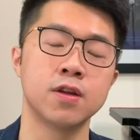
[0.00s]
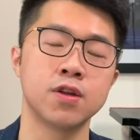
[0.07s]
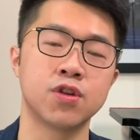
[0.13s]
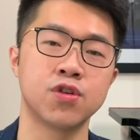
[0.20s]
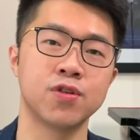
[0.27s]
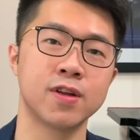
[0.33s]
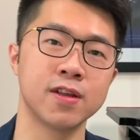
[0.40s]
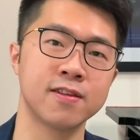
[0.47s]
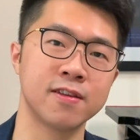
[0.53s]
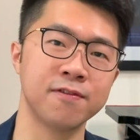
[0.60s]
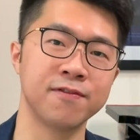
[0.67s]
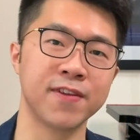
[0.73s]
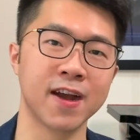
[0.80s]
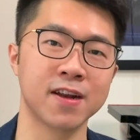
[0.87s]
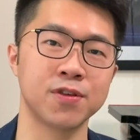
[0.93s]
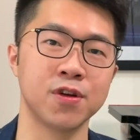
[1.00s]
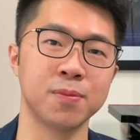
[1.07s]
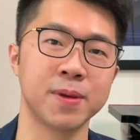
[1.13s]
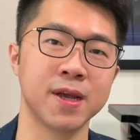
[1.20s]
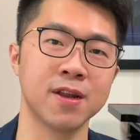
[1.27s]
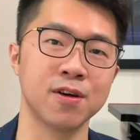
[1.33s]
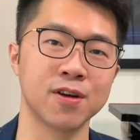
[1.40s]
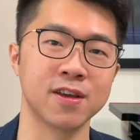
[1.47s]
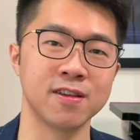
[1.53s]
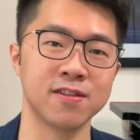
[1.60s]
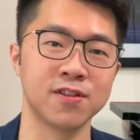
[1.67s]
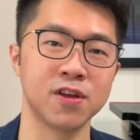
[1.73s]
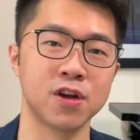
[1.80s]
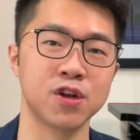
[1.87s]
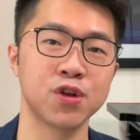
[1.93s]
To disinfect your piano keys,
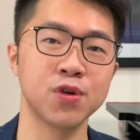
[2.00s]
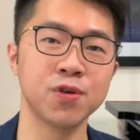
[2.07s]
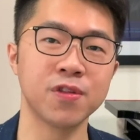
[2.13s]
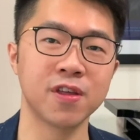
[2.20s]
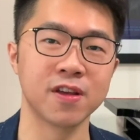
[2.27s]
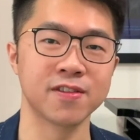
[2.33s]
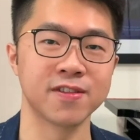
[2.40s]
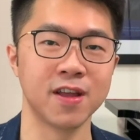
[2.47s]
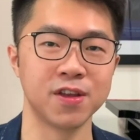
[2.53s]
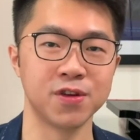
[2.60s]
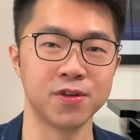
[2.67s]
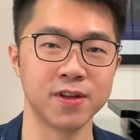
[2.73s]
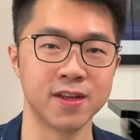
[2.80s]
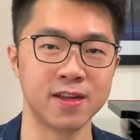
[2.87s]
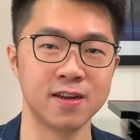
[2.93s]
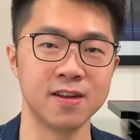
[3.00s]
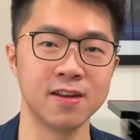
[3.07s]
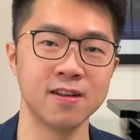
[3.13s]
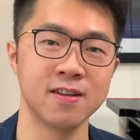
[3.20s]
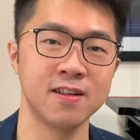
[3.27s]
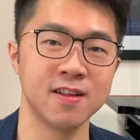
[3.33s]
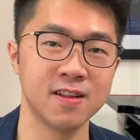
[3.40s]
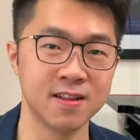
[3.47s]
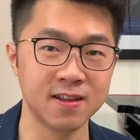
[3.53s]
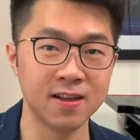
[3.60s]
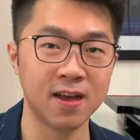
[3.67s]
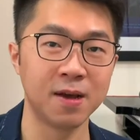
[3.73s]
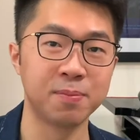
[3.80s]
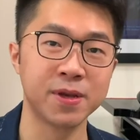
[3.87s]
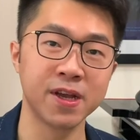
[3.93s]
there are two things that you need.
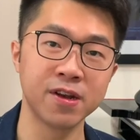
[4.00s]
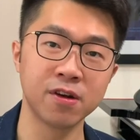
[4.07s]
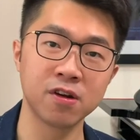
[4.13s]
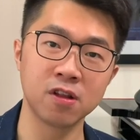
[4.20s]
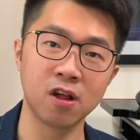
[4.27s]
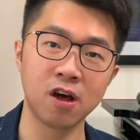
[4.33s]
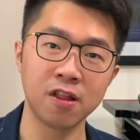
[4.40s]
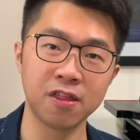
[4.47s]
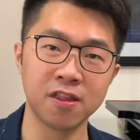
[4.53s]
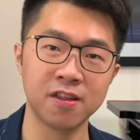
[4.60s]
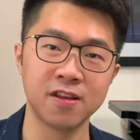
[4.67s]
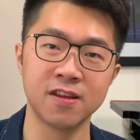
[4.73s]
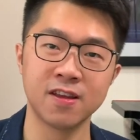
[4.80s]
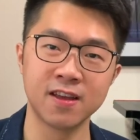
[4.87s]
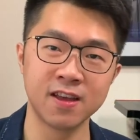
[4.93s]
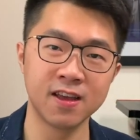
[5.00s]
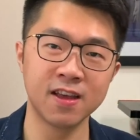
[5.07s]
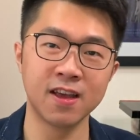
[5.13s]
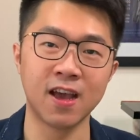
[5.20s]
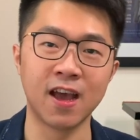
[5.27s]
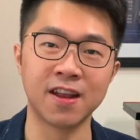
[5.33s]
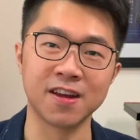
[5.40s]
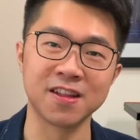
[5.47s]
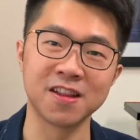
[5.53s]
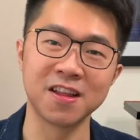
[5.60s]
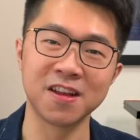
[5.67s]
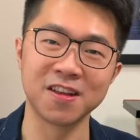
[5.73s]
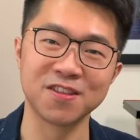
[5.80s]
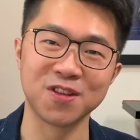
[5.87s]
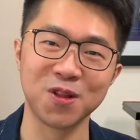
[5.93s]
A piano cloth and a
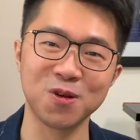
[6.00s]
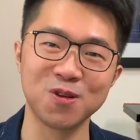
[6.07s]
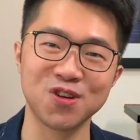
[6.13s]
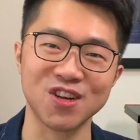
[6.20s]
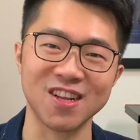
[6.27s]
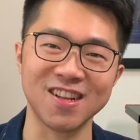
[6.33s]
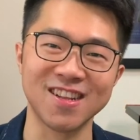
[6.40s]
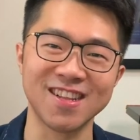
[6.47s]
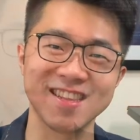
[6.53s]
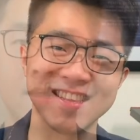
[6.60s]
cleaning solution.